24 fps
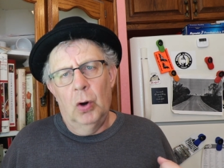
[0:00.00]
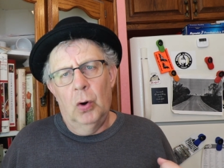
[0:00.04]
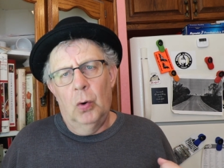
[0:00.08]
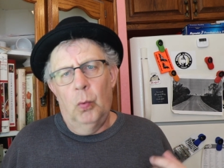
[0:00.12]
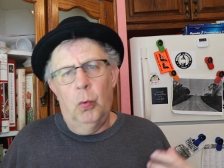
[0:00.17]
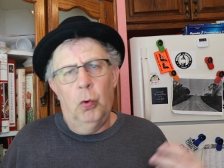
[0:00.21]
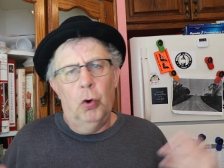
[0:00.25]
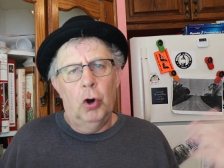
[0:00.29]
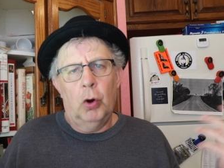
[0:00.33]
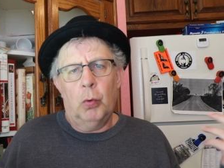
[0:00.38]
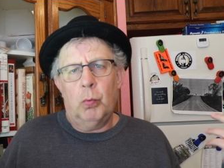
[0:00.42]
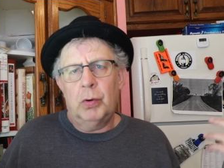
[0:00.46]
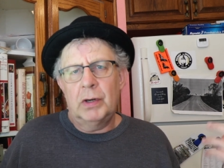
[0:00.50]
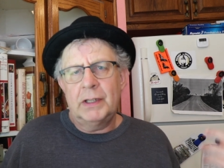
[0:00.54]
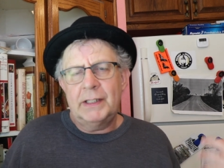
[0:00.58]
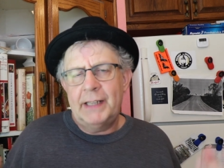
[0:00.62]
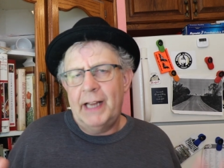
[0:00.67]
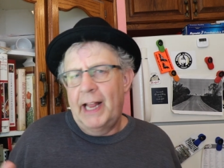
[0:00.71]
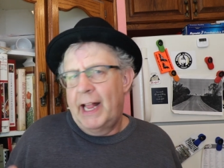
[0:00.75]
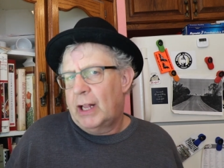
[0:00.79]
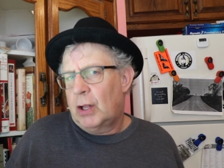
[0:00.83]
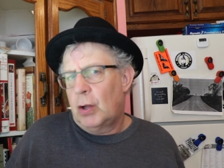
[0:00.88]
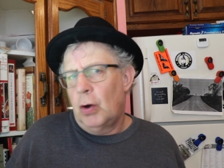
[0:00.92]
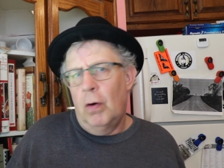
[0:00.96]
Work would
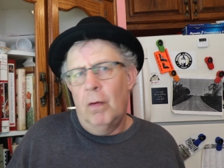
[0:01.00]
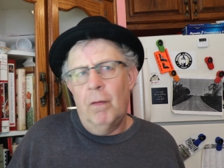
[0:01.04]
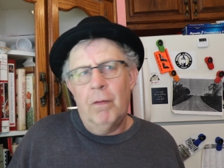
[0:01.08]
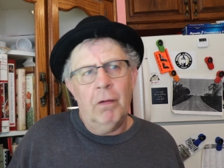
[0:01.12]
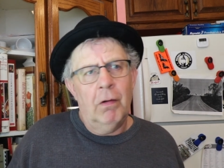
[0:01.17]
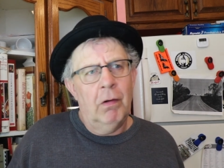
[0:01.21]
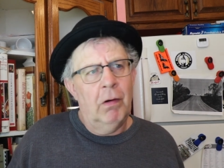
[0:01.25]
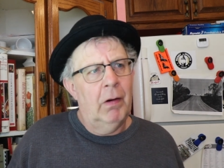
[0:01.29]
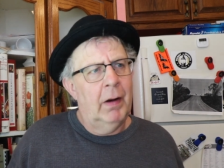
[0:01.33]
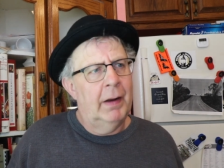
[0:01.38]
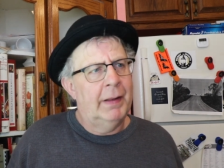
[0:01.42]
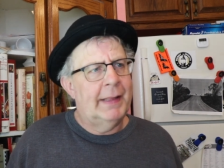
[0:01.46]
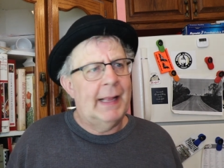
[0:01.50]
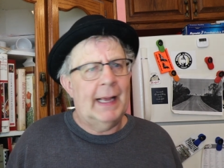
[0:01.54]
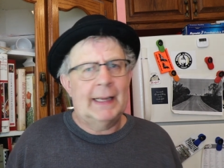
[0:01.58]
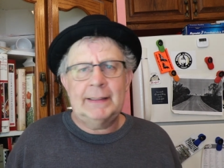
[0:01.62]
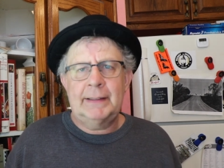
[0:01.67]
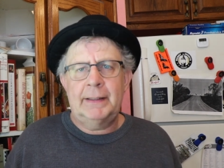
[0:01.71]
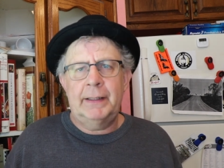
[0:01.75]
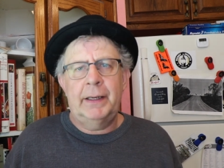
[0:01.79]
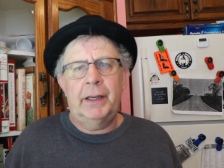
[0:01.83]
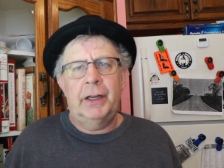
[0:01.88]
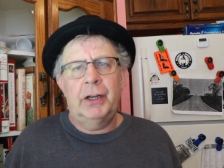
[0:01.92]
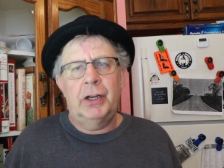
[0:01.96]
take over, and
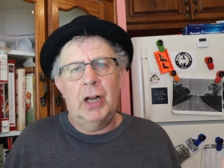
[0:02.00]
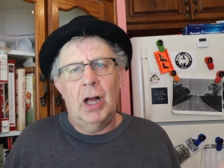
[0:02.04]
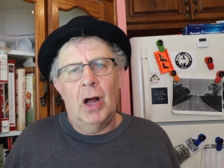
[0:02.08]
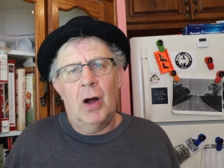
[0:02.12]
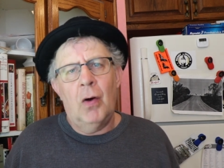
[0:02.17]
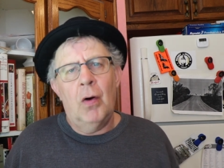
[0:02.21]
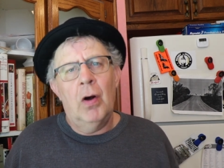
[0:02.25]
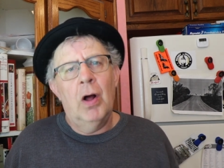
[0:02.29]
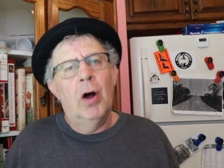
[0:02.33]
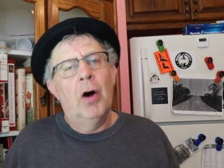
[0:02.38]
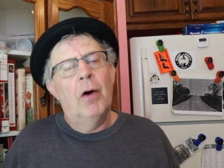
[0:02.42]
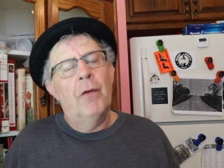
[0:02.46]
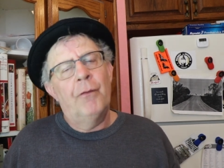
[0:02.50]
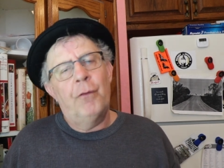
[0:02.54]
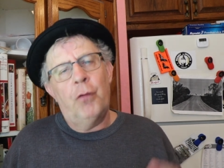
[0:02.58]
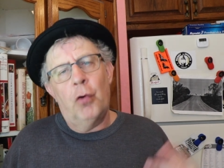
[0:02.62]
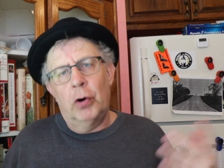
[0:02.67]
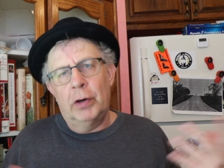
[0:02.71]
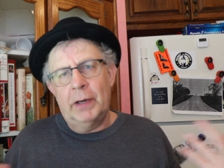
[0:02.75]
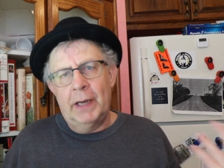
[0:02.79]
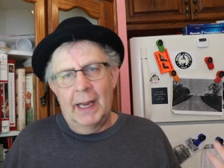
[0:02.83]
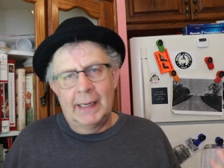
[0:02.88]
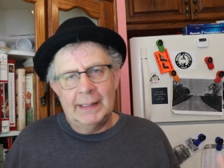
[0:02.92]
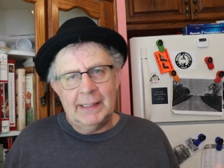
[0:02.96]
next thing you know,
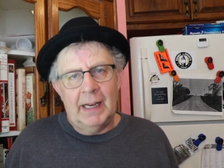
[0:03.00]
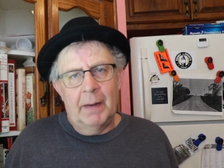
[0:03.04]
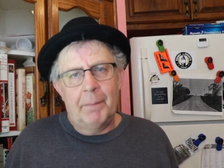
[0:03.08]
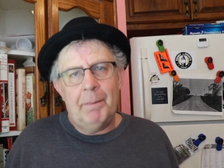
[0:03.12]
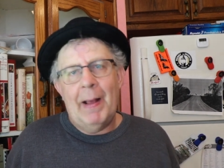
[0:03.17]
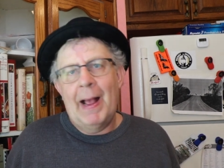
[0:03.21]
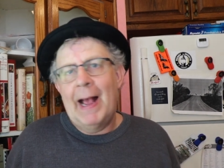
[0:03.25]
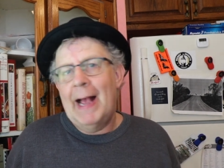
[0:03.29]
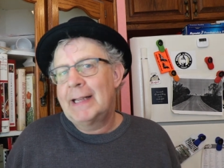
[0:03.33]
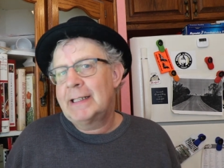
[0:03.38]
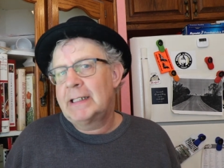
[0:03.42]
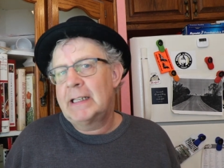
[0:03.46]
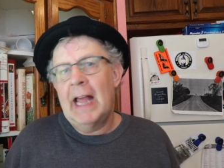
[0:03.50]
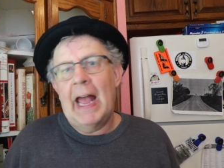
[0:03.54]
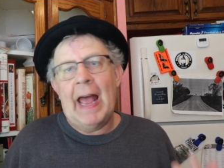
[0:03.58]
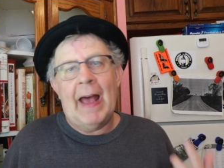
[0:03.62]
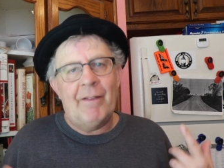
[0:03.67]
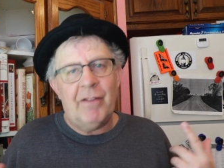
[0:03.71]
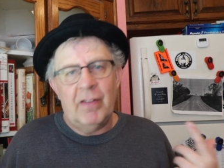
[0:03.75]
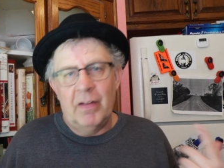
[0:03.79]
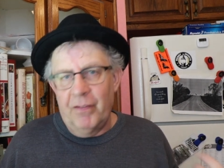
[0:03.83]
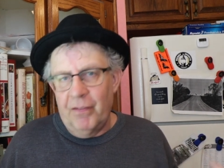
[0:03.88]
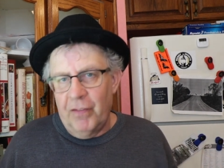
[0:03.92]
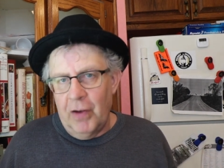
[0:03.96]
4 days had passed and I
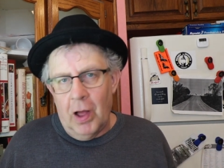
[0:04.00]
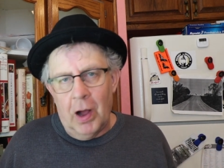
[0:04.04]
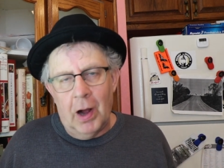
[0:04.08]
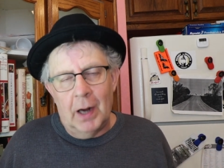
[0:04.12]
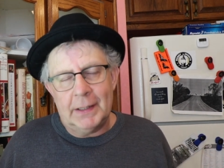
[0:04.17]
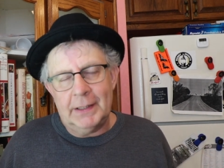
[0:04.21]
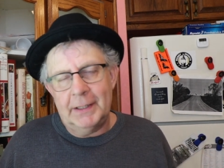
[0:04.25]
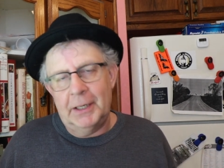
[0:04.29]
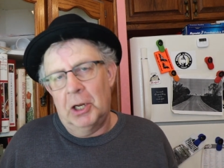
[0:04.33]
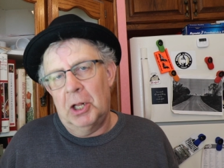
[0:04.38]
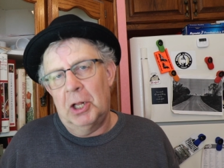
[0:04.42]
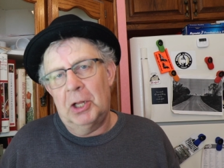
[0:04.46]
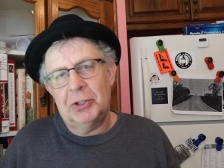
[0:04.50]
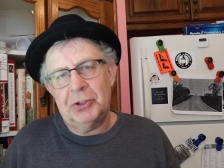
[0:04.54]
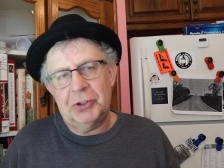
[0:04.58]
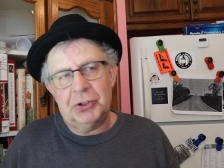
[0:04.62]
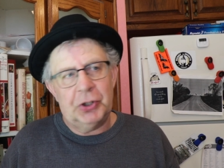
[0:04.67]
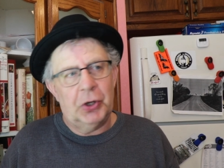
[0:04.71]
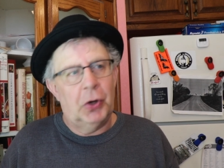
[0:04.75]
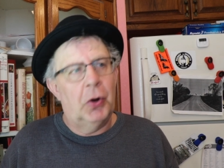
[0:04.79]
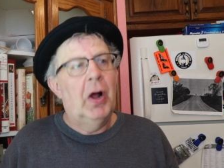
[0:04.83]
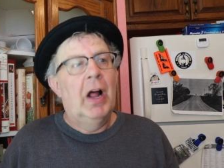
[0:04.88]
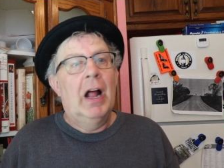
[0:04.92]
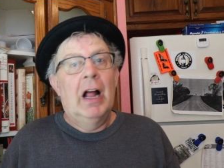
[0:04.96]
haven't vlogged at all.
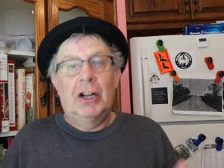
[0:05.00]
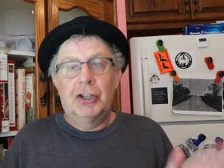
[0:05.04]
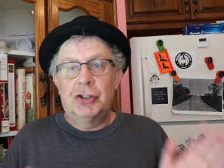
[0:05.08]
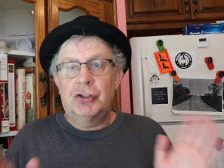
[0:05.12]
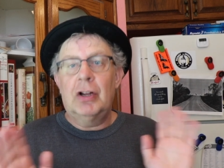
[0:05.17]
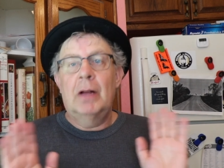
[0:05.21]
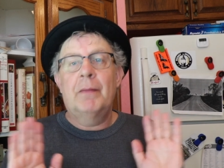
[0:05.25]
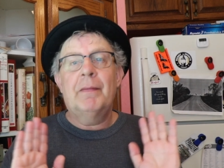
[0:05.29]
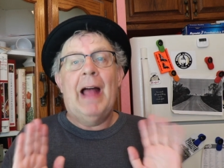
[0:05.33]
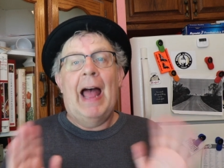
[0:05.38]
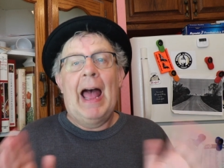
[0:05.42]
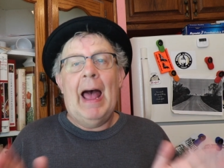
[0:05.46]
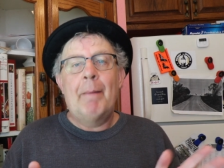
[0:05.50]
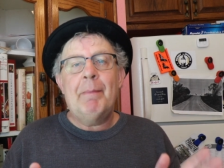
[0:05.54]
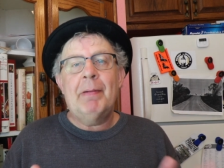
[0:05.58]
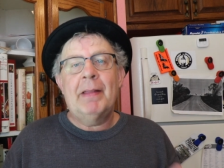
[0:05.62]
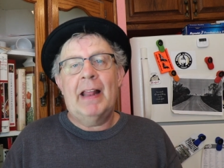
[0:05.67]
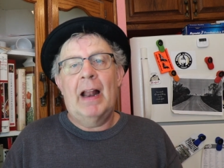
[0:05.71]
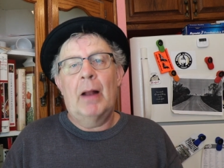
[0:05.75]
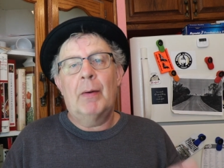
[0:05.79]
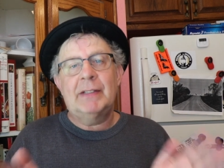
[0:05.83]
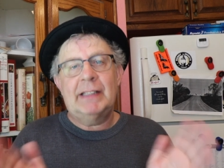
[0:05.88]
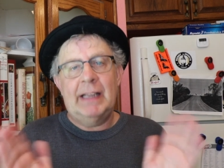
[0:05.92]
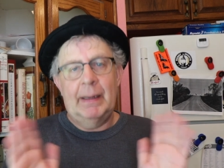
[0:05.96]
So I'm happy
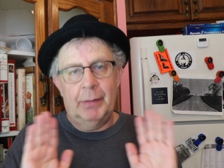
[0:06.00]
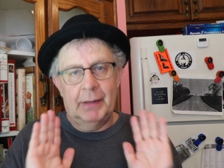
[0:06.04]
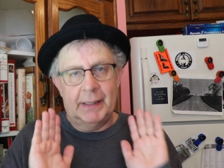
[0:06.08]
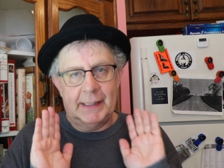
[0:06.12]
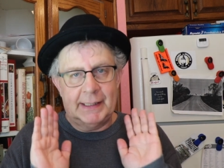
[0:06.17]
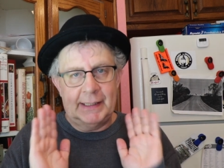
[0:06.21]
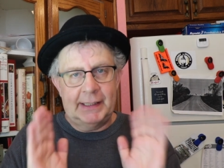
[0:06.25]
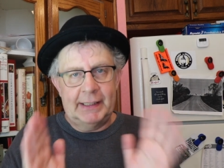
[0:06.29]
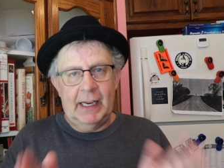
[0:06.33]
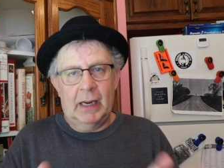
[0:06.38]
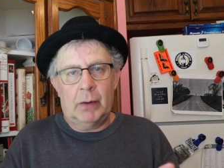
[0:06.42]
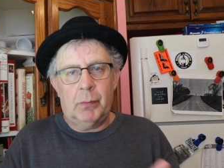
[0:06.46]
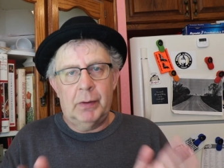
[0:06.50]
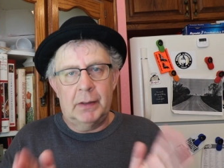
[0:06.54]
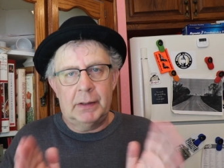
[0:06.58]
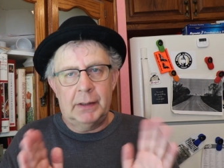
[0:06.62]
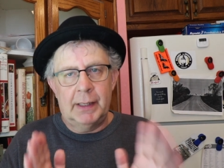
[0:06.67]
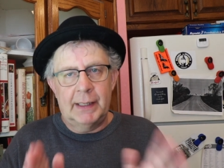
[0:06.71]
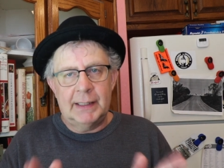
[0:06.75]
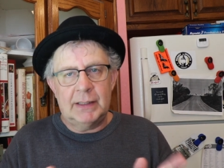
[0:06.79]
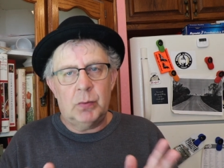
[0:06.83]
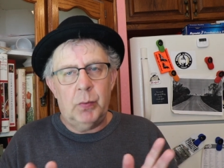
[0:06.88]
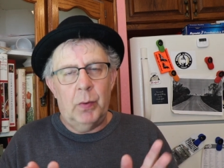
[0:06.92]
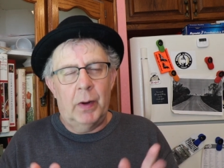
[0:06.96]
that I was able to stick with
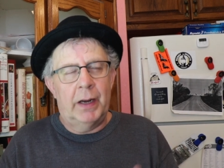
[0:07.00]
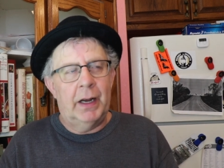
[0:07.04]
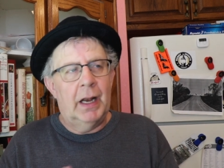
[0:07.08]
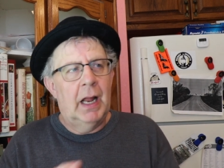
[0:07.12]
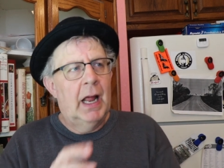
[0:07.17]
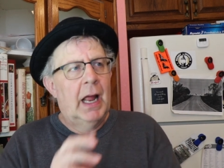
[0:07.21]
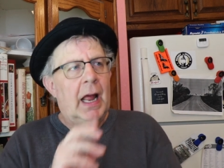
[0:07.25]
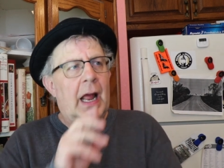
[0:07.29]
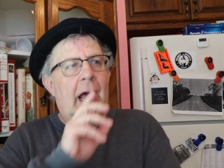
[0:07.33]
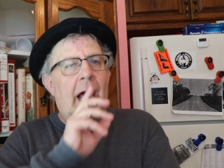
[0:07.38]
this one.